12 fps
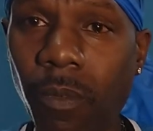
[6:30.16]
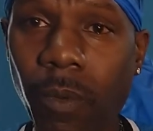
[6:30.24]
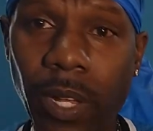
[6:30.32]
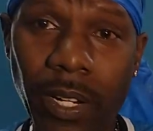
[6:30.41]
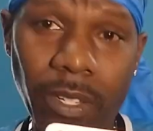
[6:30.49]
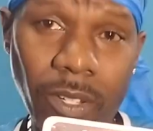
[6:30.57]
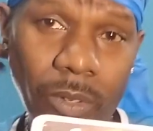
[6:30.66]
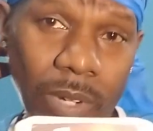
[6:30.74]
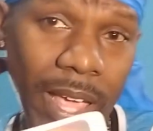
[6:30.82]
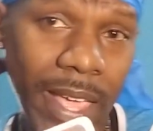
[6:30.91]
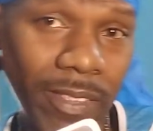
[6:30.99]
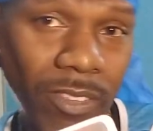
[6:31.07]
where your
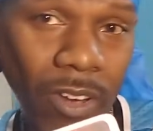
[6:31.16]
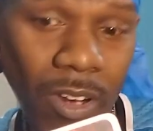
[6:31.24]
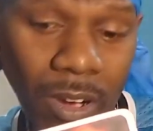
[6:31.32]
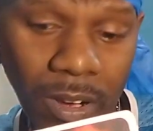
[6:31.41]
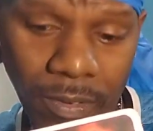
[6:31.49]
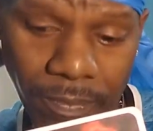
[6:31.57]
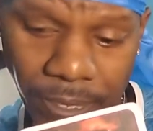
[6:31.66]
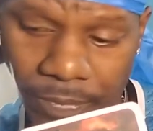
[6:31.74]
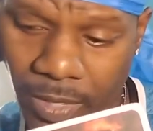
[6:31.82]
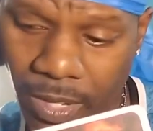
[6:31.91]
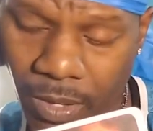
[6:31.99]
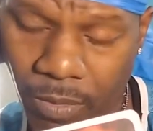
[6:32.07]
last card
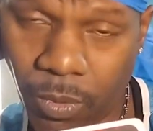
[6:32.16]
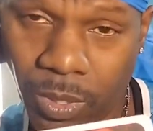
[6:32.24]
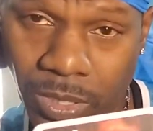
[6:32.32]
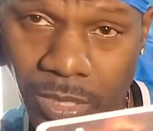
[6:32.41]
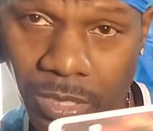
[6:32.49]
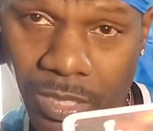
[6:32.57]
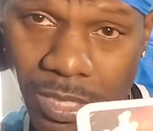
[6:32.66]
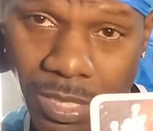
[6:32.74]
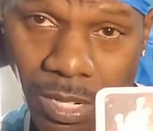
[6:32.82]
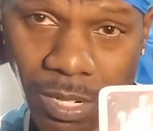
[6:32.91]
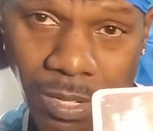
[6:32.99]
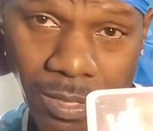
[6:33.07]
was
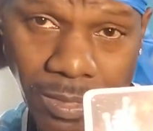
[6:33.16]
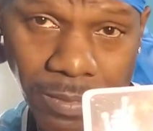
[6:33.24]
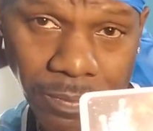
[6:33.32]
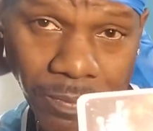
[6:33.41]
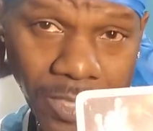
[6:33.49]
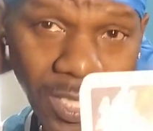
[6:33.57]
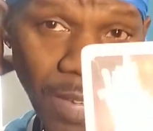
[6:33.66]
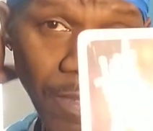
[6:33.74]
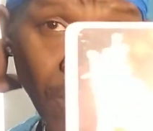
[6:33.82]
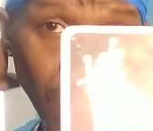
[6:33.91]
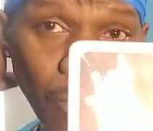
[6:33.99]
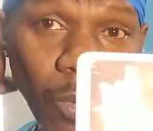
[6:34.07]
the uh,
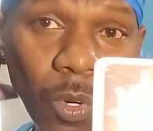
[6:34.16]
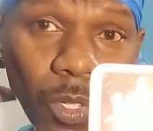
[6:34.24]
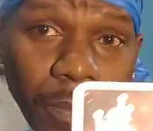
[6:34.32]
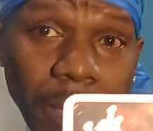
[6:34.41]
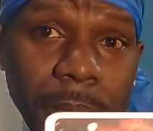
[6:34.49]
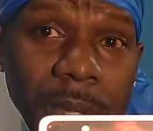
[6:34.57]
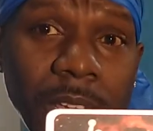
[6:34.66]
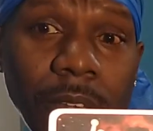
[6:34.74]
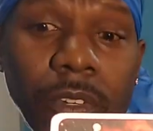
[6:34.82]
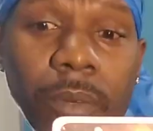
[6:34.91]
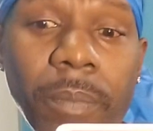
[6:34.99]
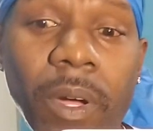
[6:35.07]
Seven of Swords, but I'm going to
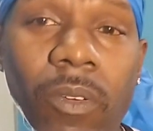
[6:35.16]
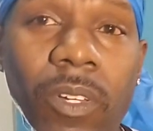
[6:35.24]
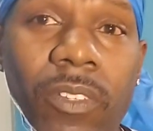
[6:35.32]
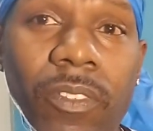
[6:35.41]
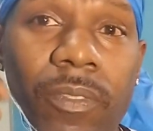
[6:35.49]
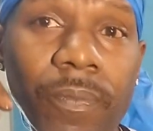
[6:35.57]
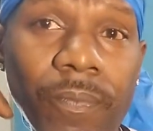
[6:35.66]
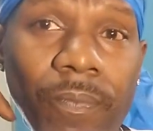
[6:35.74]
give you a bonus.